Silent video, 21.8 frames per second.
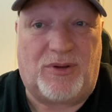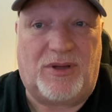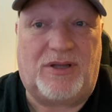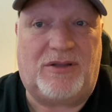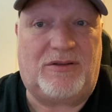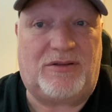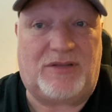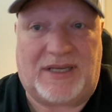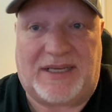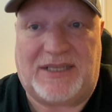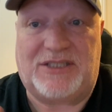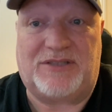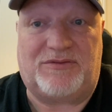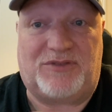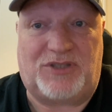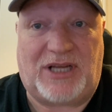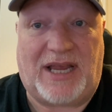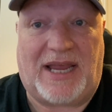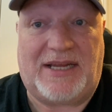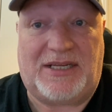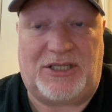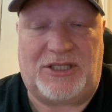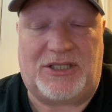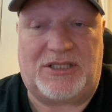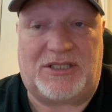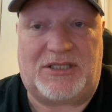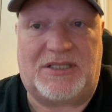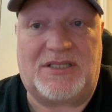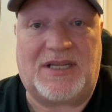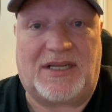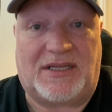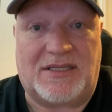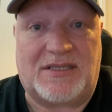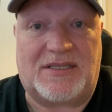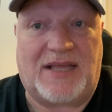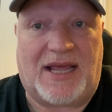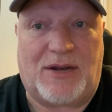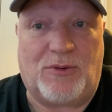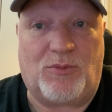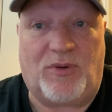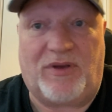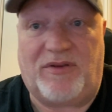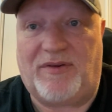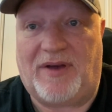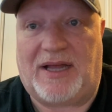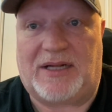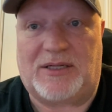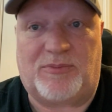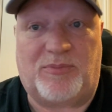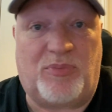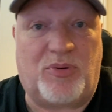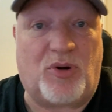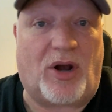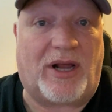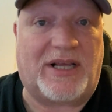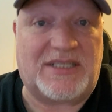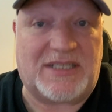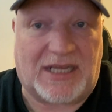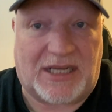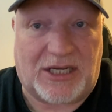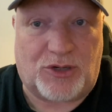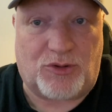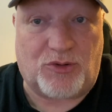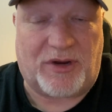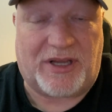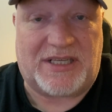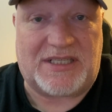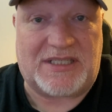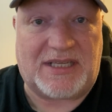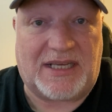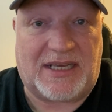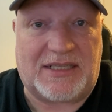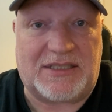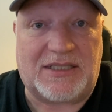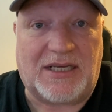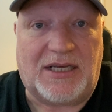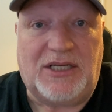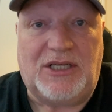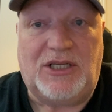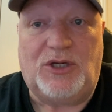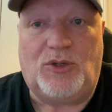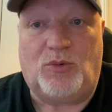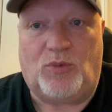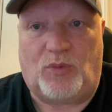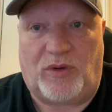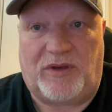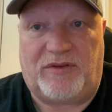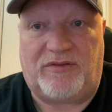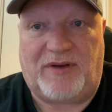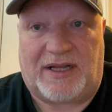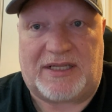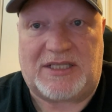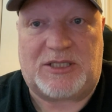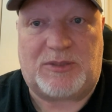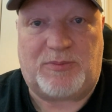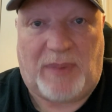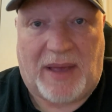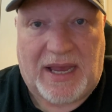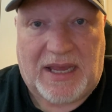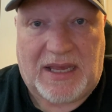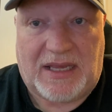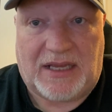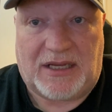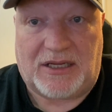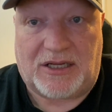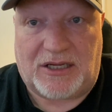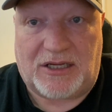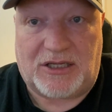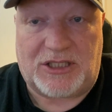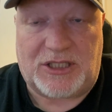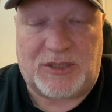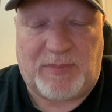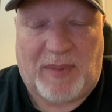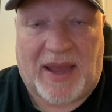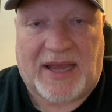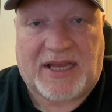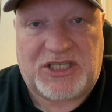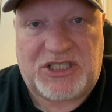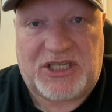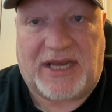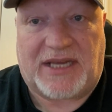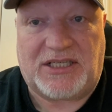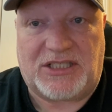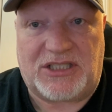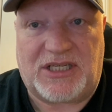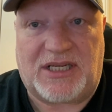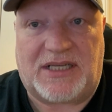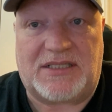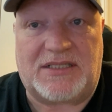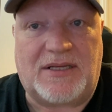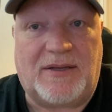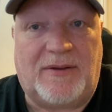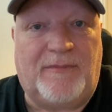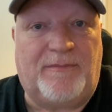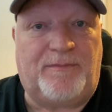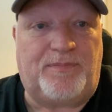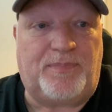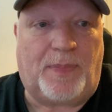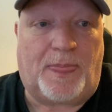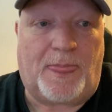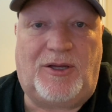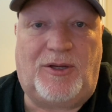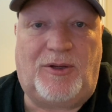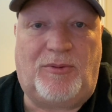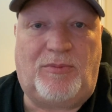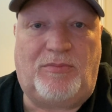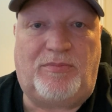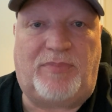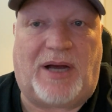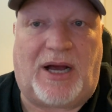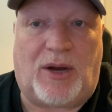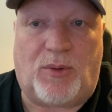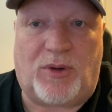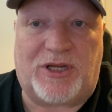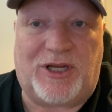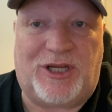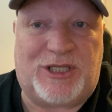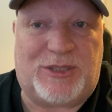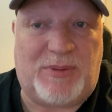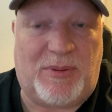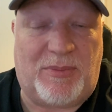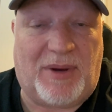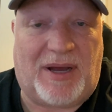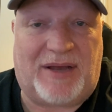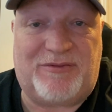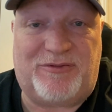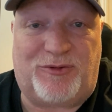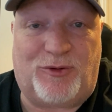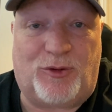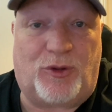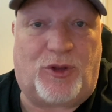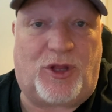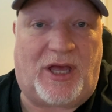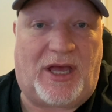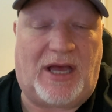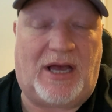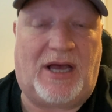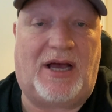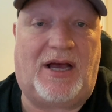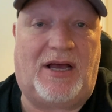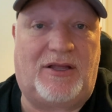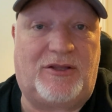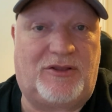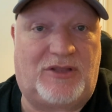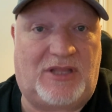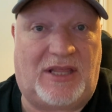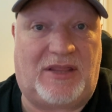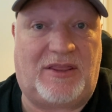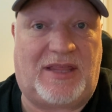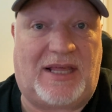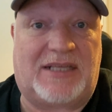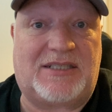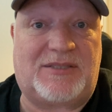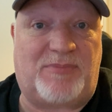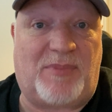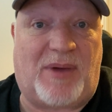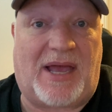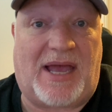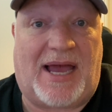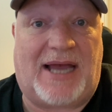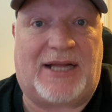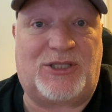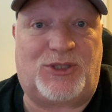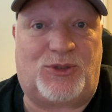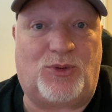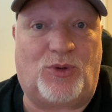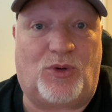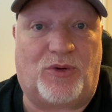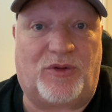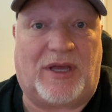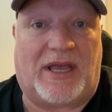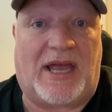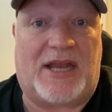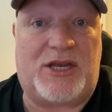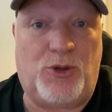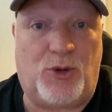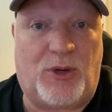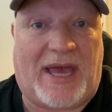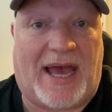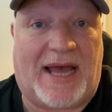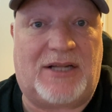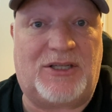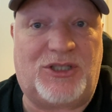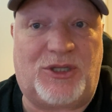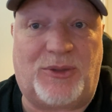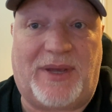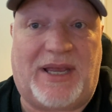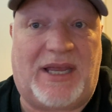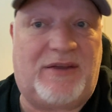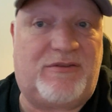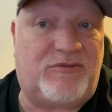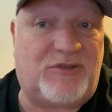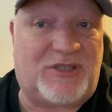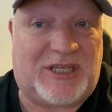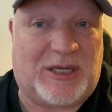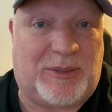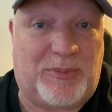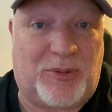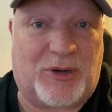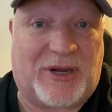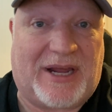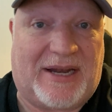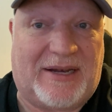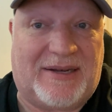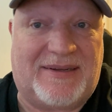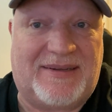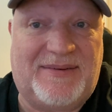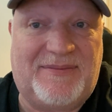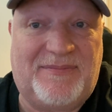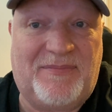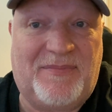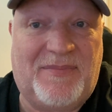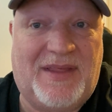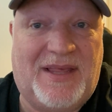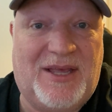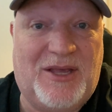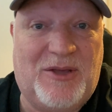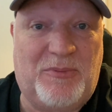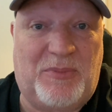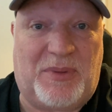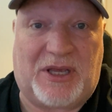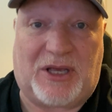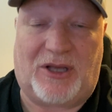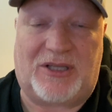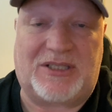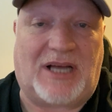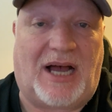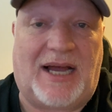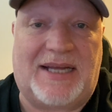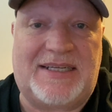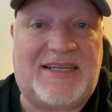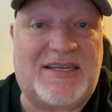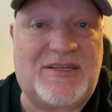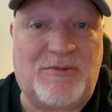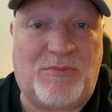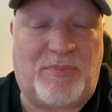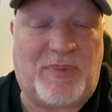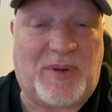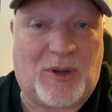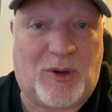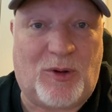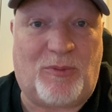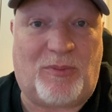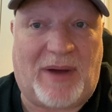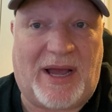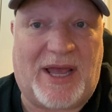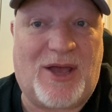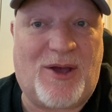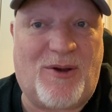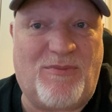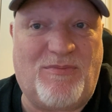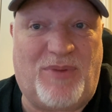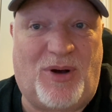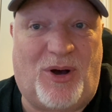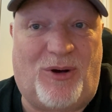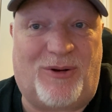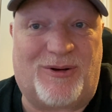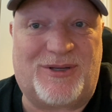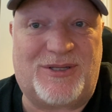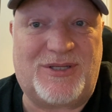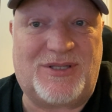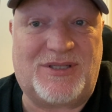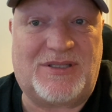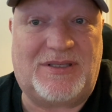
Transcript: Things have changed since then. We've had price increases, we've had spec changes, but I want you to be mindful that that's my actual thing, and you can do it even cheaper again, because I didn't build my own box.